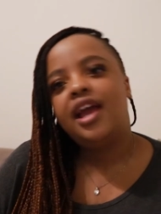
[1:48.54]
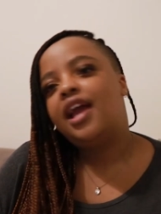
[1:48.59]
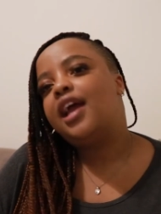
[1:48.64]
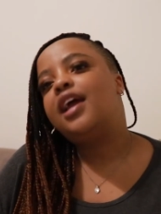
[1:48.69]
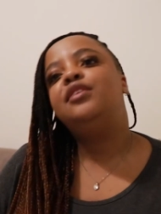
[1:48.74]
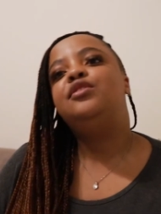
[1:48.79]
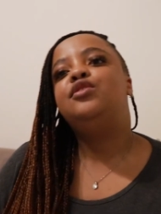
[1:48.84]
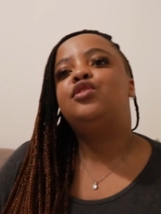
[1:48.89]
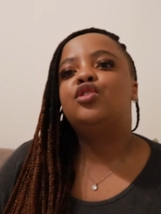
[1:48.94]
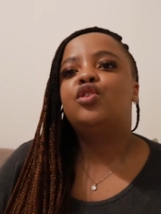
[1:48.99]

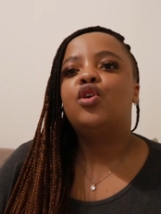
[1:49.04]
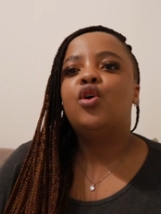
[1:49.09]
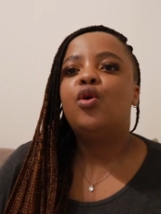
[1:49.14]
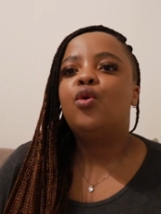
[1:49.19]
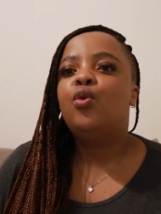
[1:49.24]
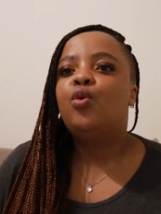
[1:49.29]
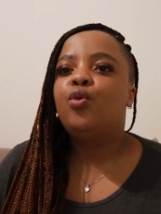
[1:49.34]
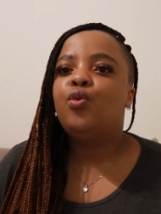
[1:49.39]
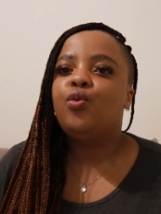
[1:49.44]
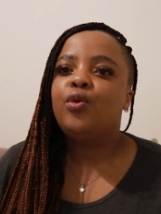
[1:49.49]
And
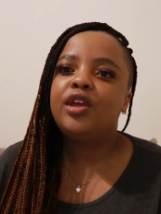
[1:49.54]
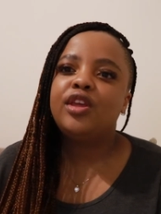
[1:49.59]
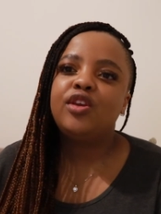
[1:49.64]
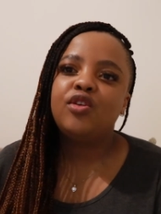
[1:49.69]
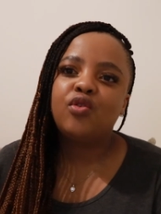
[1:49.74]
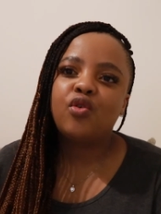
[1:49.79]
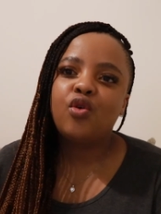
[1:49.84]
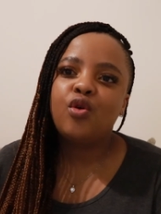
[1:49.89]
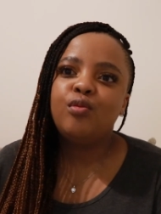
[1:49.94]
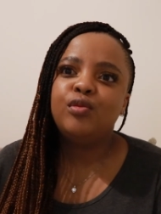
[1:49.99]
so when
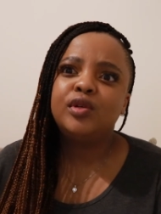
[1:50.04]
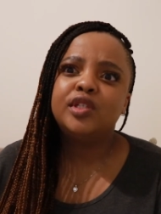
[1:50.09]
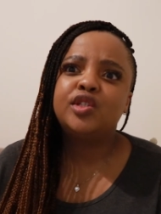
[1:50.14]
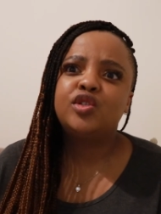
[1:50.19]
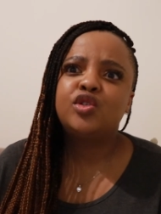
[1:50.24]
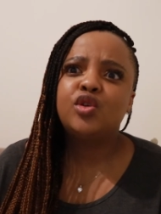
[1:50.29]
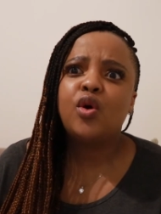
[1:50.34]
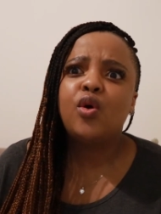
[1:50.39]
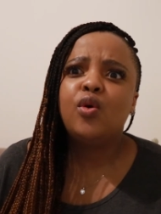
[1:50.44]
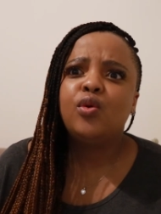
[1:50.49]
you're almost
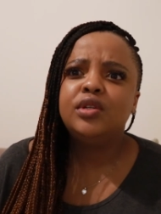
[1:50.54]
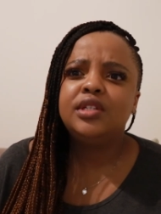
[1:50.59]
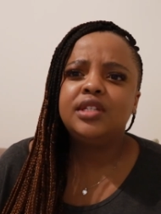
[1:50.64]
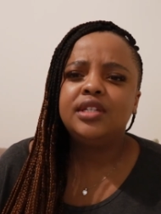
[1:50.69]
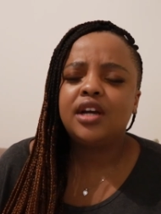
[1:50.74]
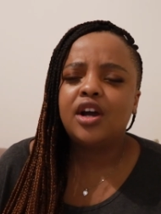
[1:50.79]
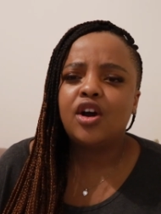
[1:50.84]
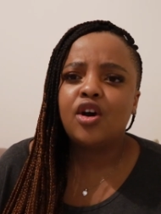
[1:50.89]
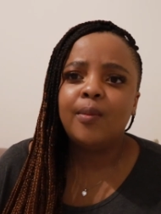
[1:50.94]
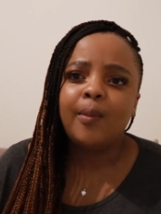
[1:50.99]
told in
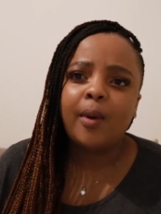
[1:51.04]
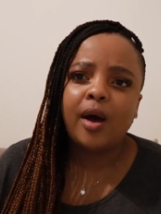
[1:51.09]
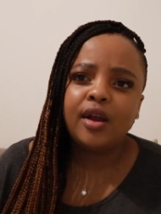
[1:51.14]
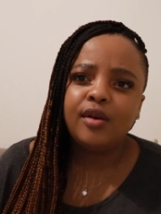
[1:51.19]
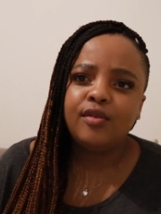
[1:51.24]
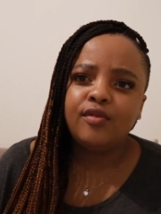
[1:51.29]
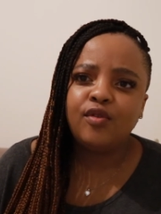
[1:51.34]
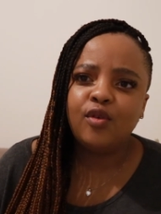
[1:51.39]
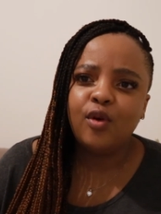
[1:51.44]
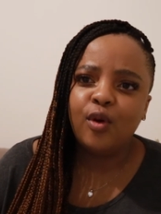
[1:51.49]
a
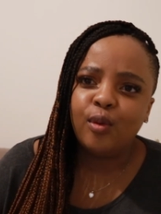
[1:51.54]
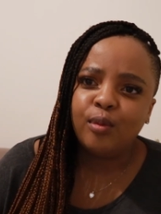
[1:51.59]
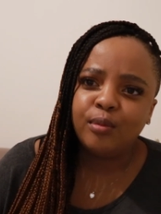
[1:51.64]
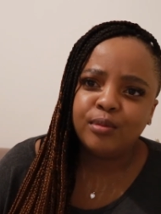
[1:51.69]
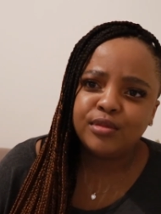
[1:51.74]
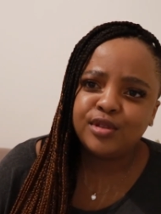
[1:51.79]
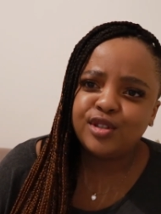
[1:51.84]
command form